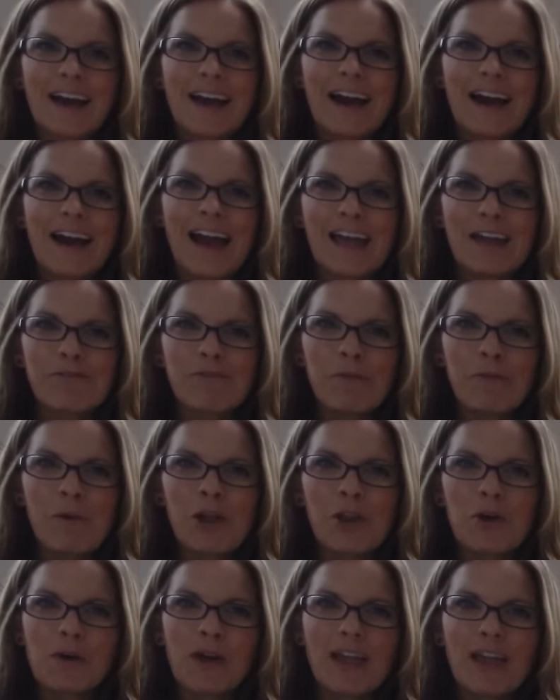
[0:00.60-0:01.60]
Hi everyone.
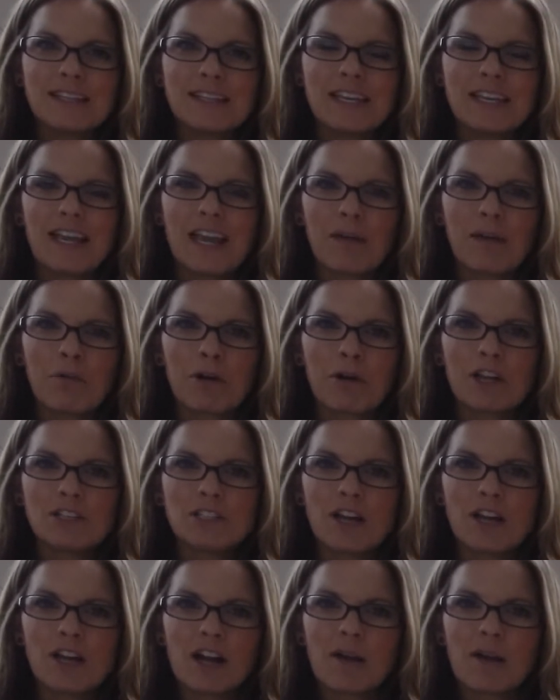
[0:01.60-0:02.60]
Okay, today we're going to
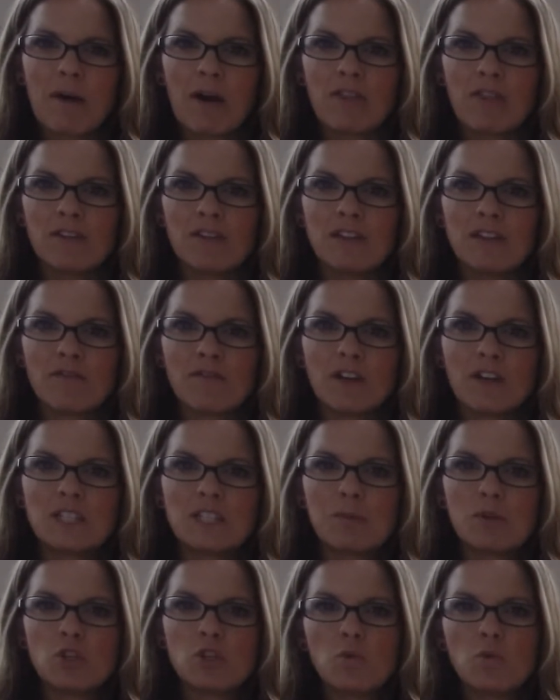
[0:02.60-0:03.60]
talk about the difference
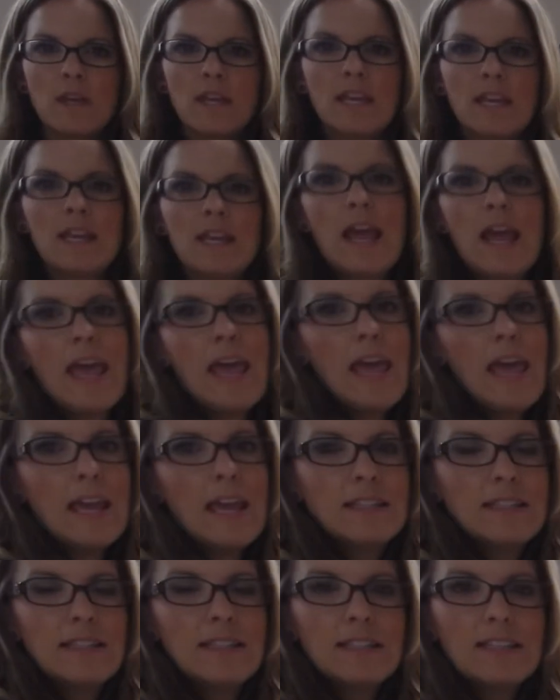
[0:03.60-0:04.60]
between a
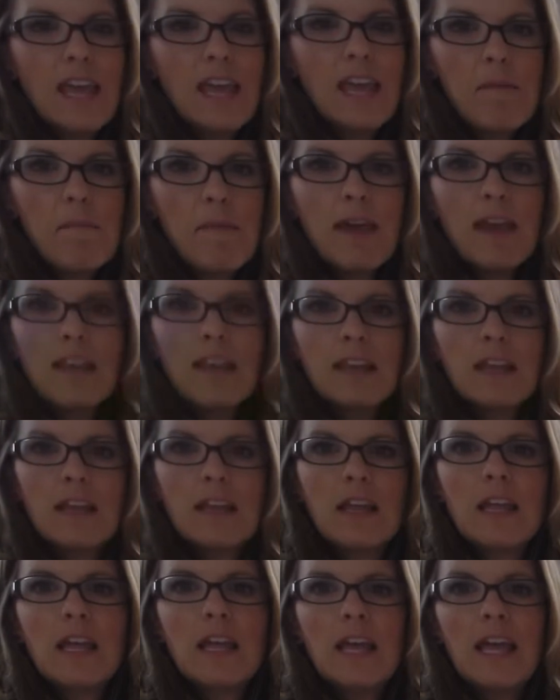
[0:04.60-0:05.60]
statement
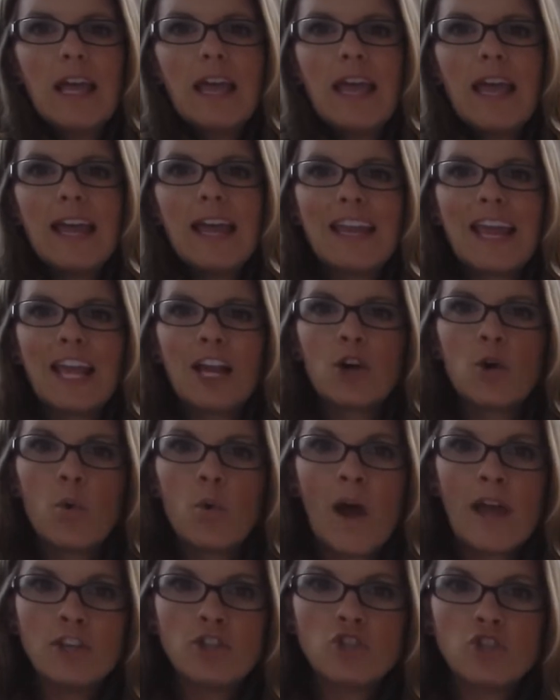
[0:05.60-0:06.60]
and a
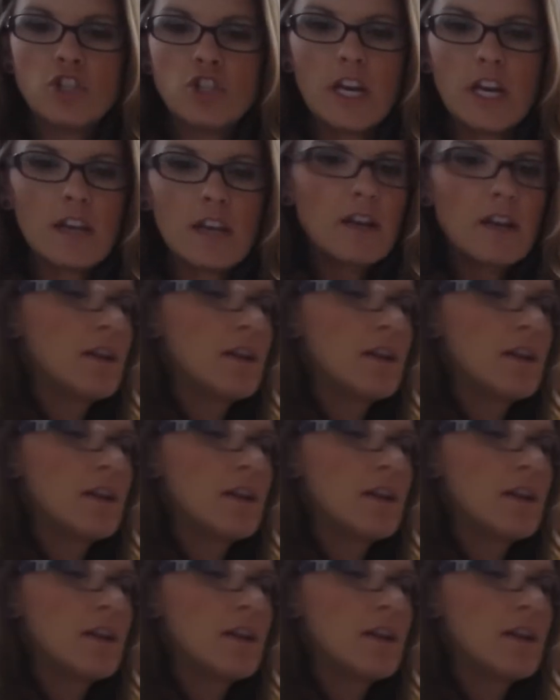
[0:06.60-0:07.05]
question.